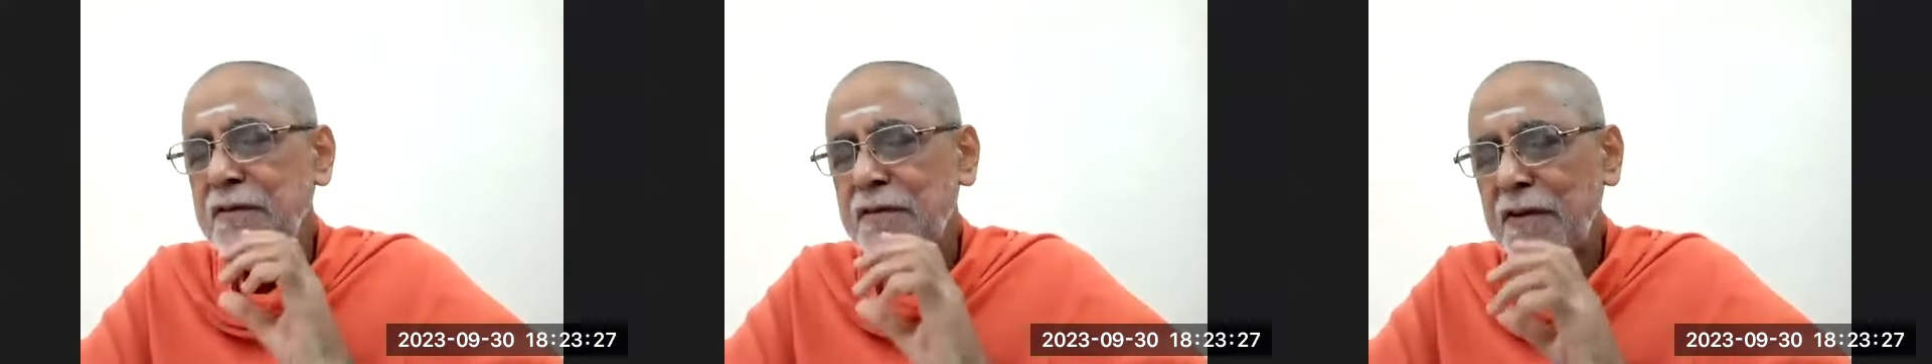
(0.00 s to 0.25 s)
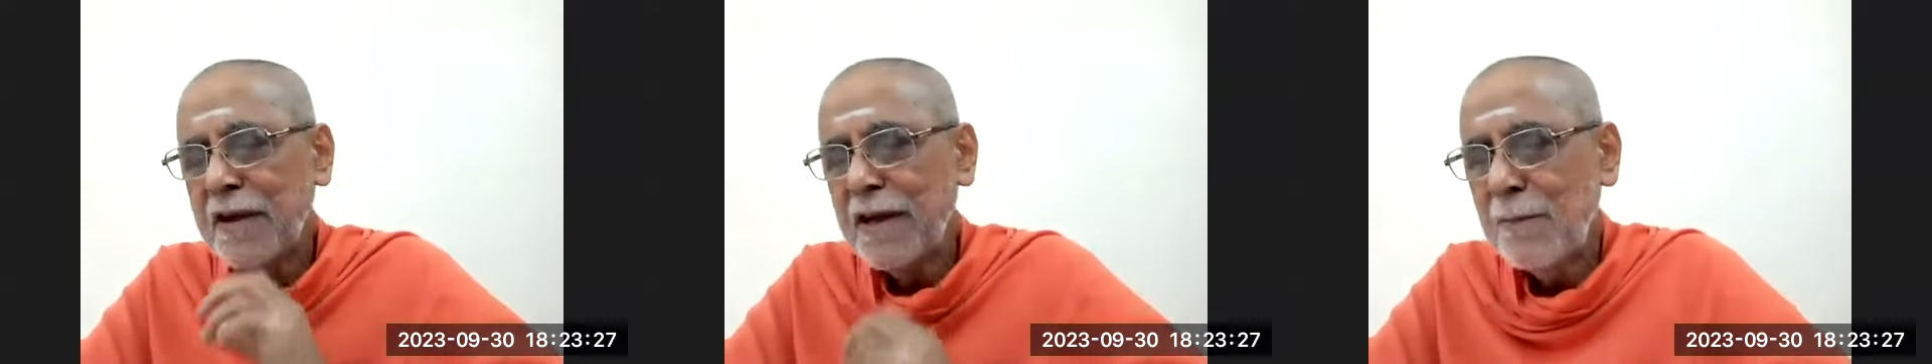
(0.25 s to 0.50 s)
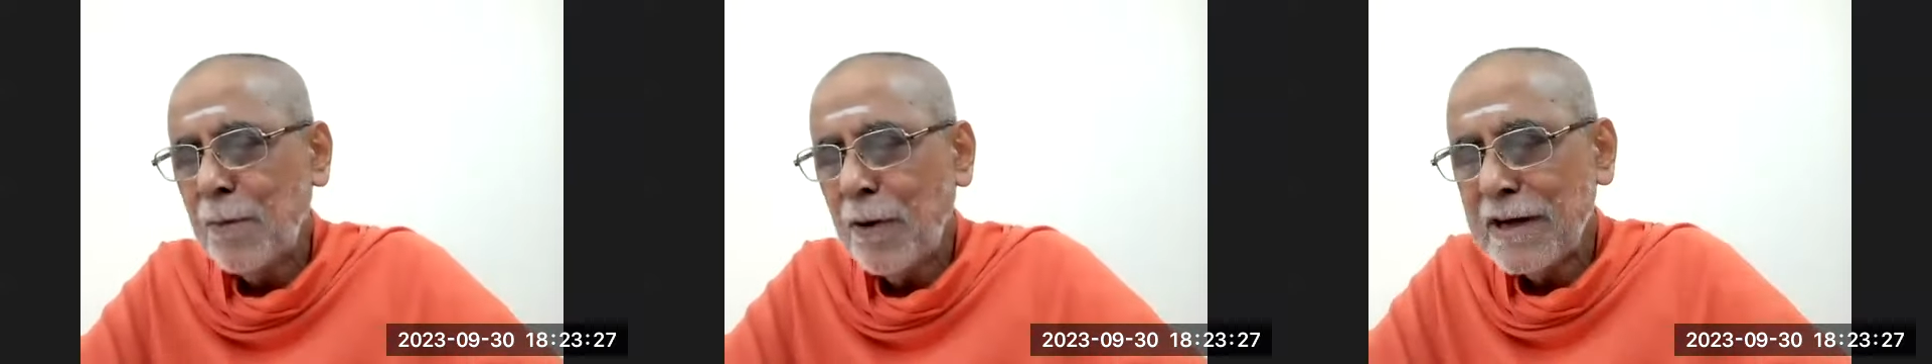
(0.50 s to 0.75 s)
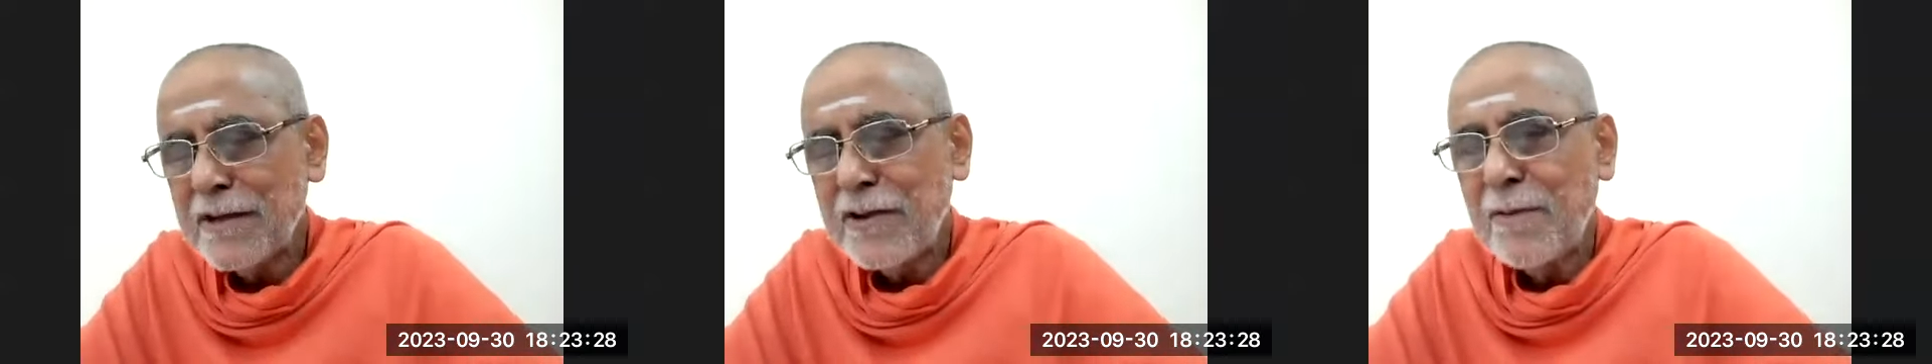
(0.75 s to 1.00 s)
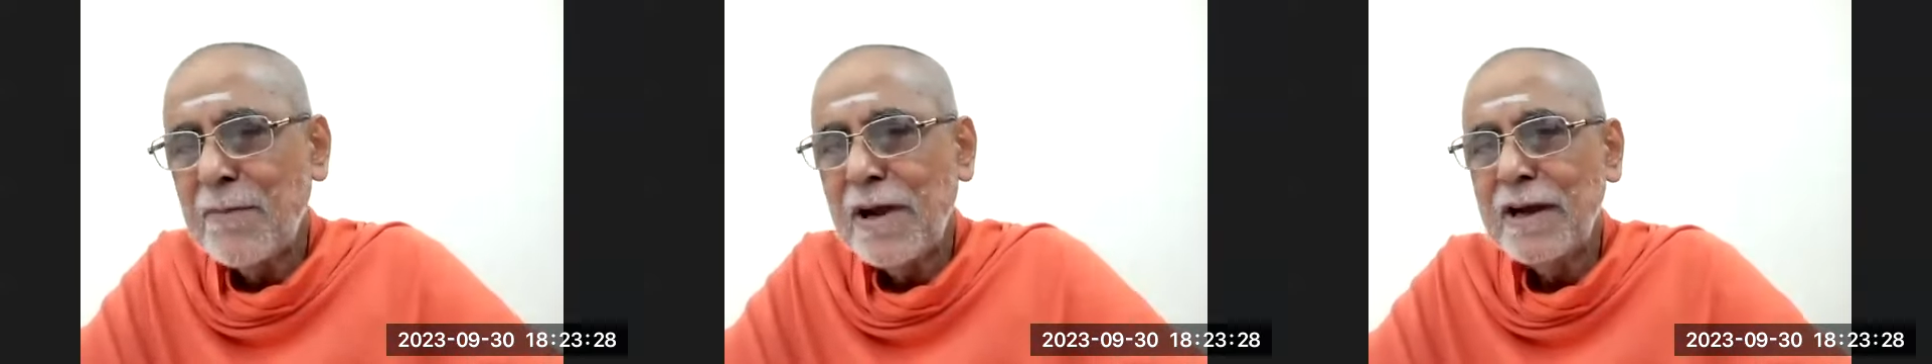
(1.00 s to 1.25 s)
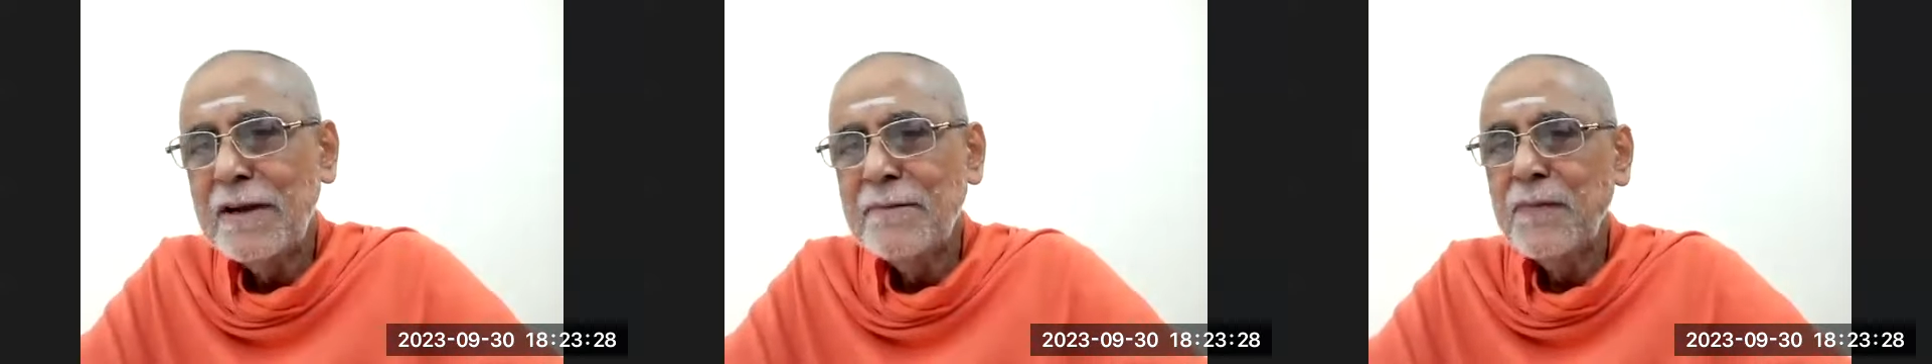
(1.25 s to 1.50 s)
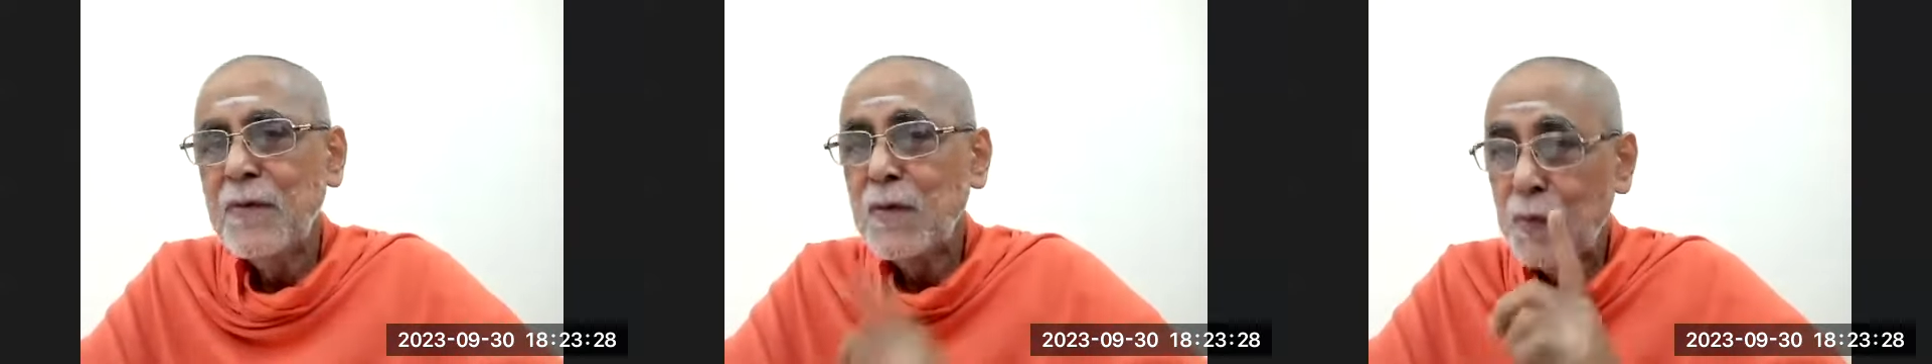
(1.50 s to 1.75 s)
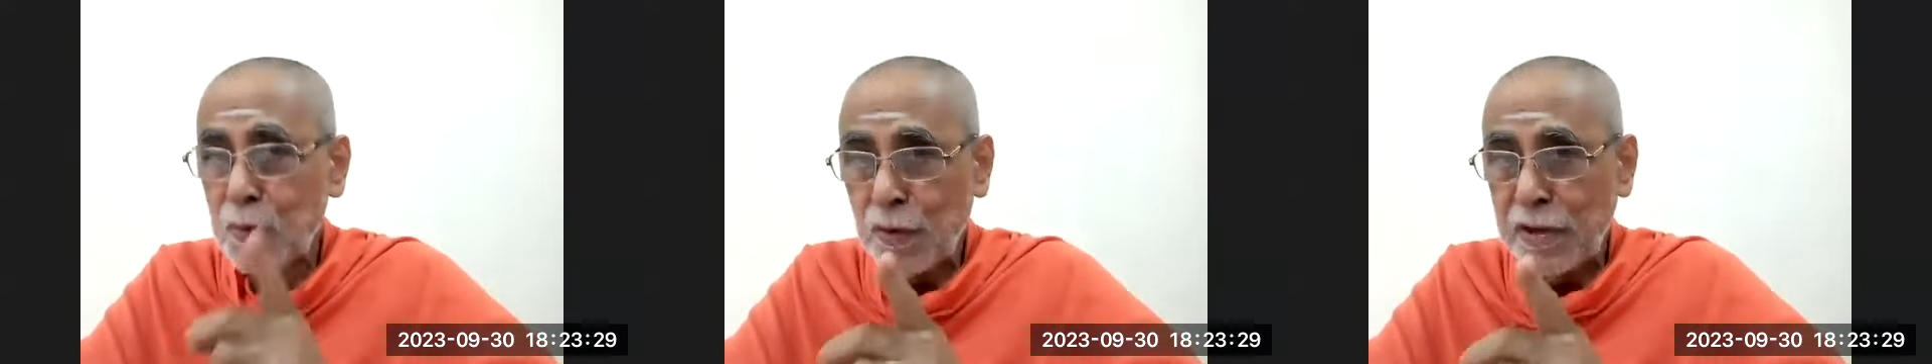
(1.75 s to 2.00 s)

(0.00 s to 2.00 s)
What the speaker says: single pointedness of the mind, so